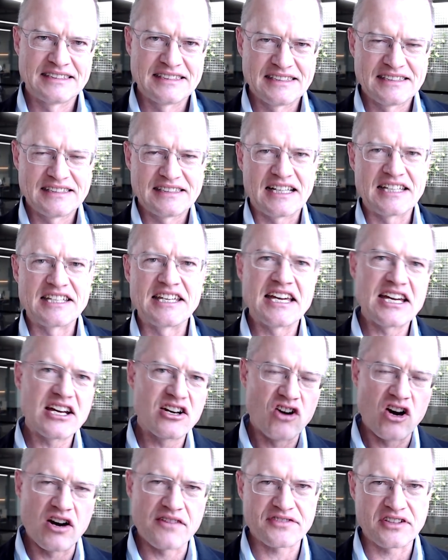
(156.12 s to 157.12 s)
A year
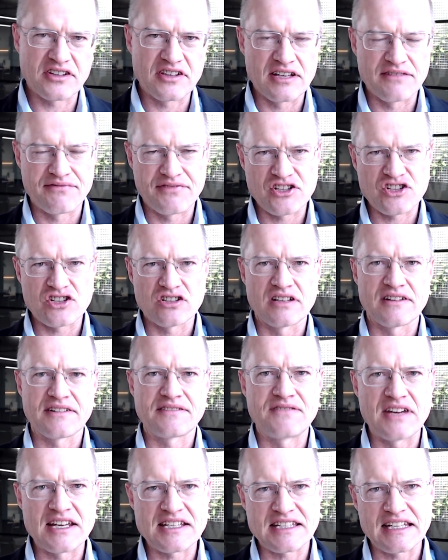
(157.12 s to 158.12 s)
after the official
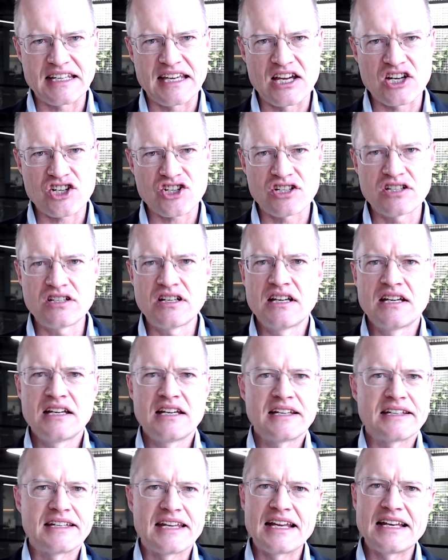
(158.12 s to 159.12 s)
investigation,
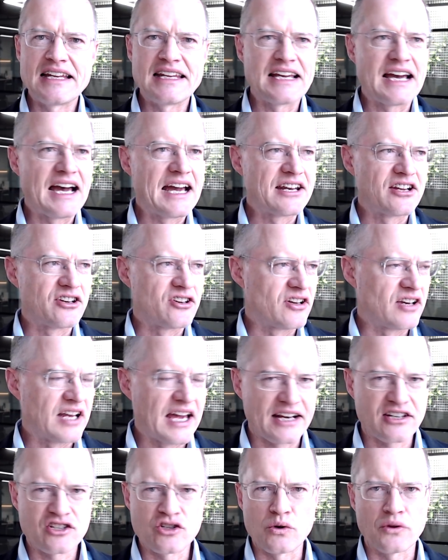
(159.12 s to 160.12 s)
nearly,
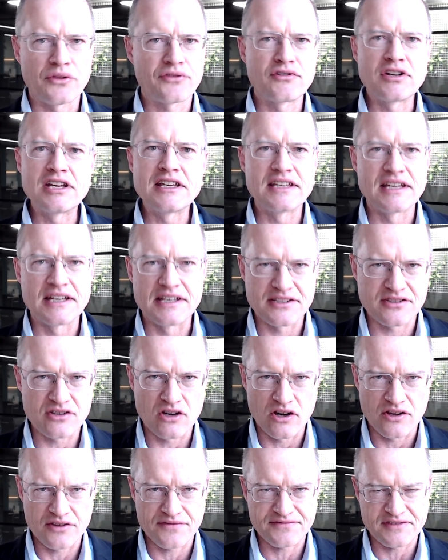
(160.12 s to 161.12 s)
2 or 3 years
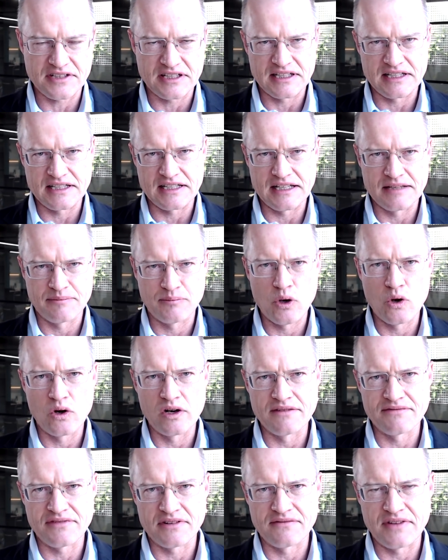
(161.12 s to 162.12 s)
after
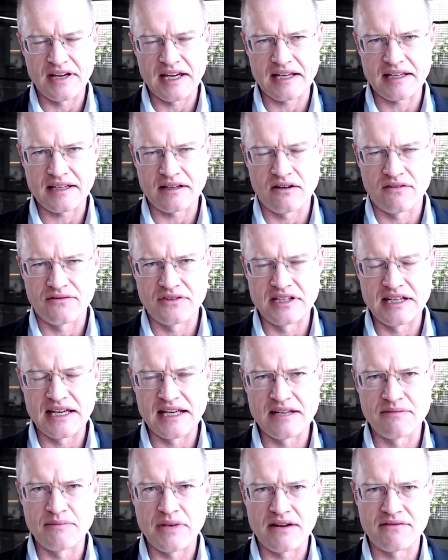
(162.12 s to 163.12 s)
Paulie van Wyk of the
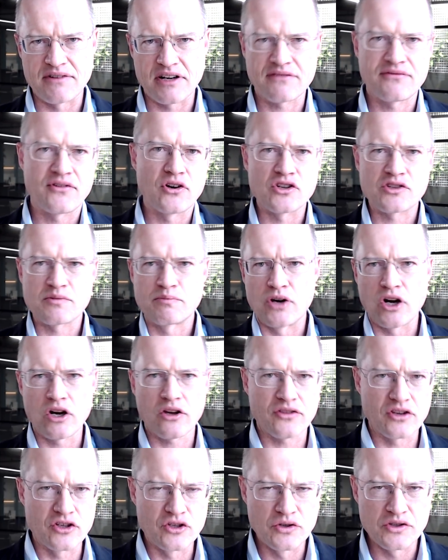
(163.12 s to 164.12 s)
Daily Maverick first broke
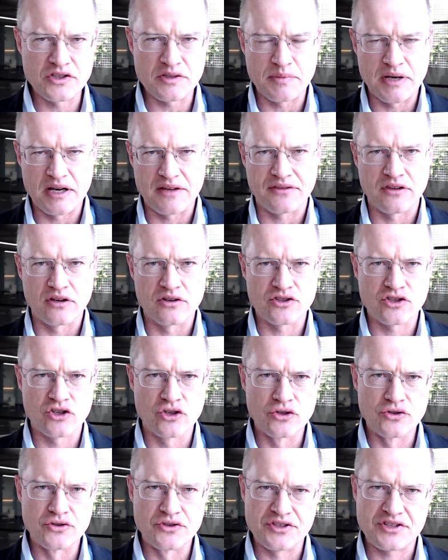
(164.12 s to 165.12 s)
the news about those
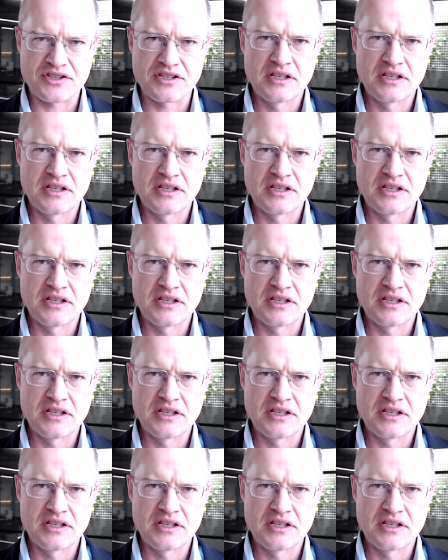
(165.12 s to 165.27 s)
goons.